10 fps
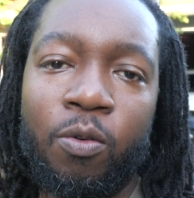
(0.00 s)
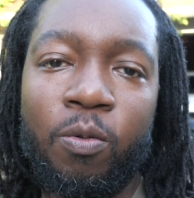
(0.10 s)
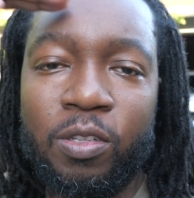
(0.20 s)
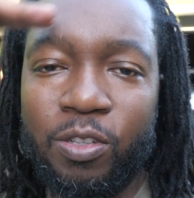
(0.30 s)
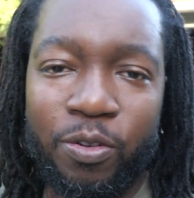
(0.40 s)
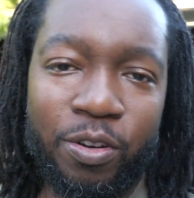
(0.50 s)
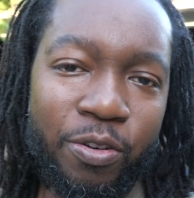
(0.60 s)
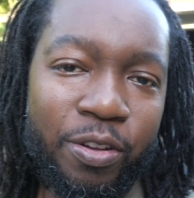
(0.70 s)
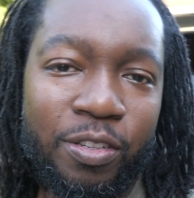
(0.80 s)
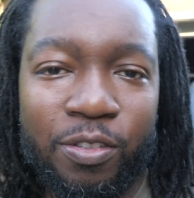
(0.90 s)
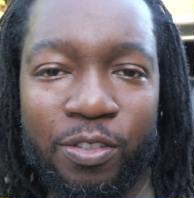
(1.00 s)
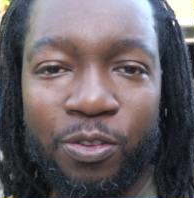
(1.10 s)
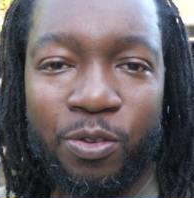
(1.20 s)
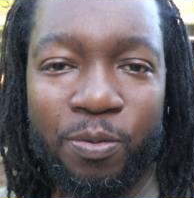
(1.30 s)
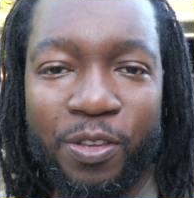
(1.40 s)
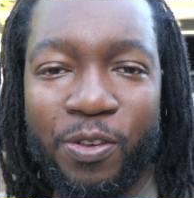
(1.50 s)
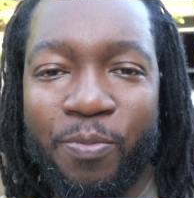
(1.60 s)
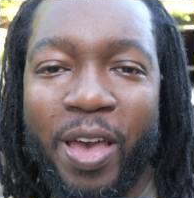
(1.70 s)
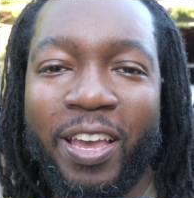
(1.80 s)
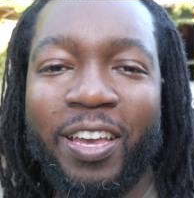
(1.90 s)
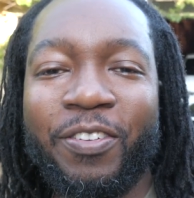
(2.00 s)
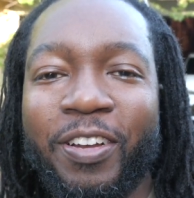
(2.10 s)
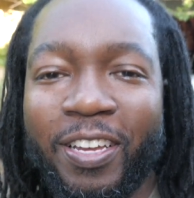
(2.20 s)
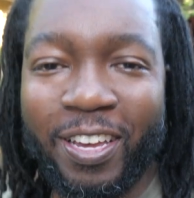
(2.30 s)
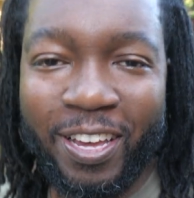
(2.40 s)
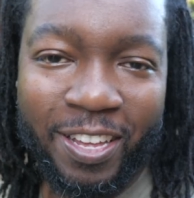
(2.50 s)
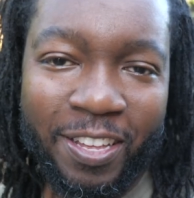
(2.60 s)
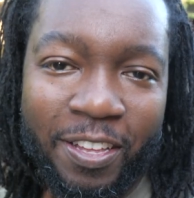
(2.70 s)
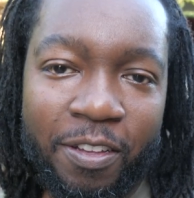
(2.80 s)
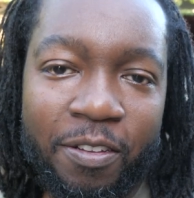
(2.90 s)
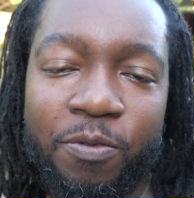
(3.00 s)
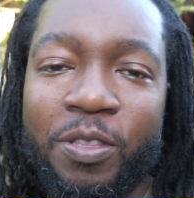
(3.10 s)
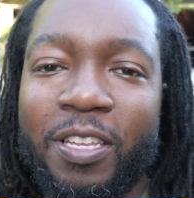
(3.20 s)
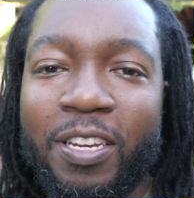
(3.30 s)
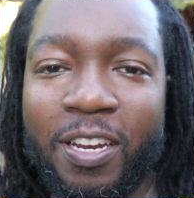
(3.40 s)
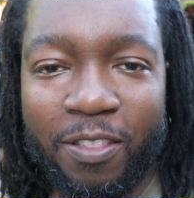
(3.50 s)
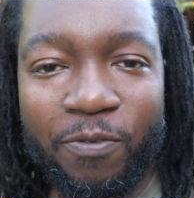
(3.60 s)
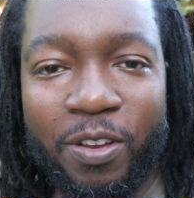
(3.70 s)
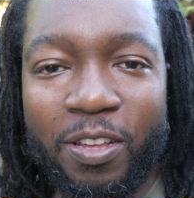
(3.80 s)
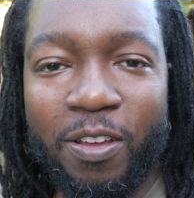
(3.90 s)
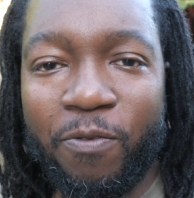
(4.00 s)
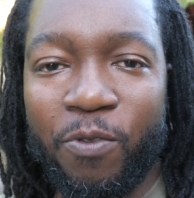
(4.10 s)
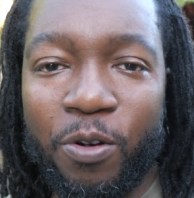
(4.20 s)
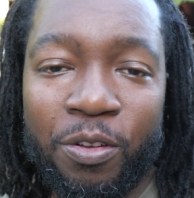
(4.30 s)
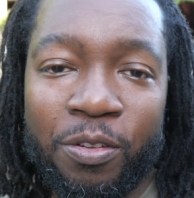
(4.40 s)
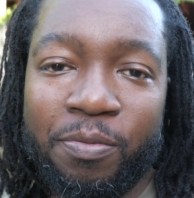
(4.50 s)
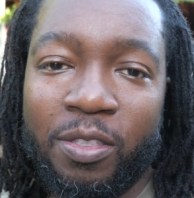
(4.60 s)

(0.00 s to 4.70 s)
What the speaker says: What's going on YouTube? Q back here again with another video for you.